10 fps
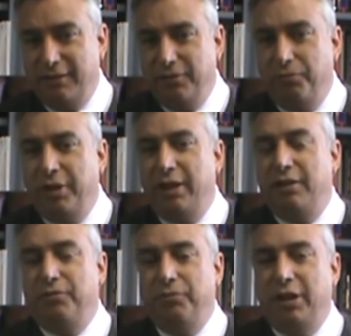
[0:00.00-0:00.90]

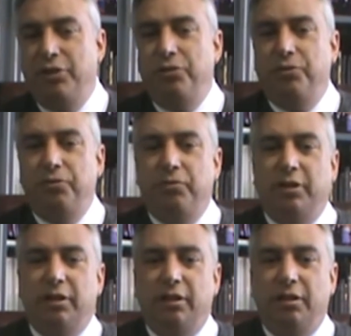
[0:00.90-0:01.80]
When you
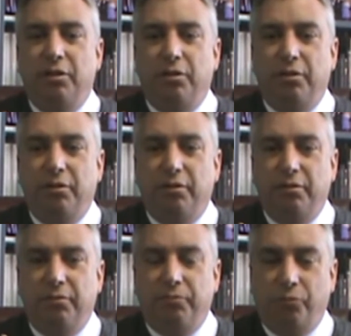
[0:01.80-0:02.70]

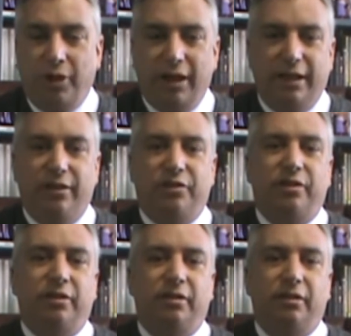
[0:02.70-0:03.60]
write
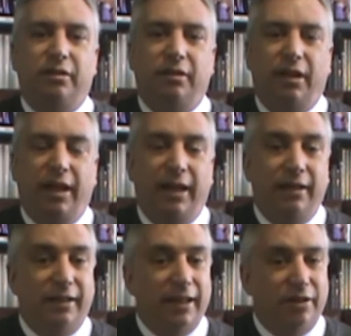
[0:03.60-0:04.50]

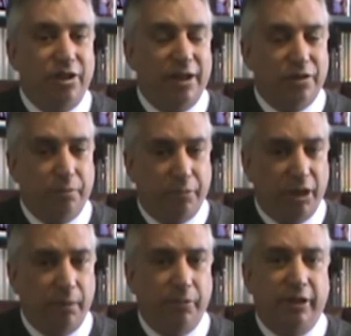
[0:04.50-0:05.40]
and get a chance to
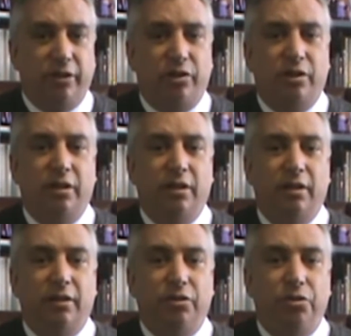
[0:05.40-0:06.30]
publish,
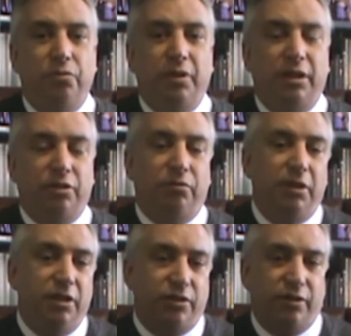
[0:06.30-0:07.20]
you
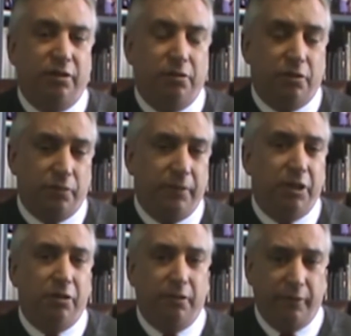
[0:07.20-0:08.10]
increase your
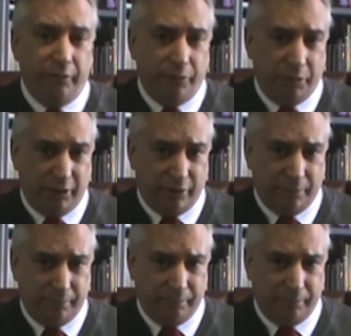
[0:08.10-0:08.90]
sphere of influence.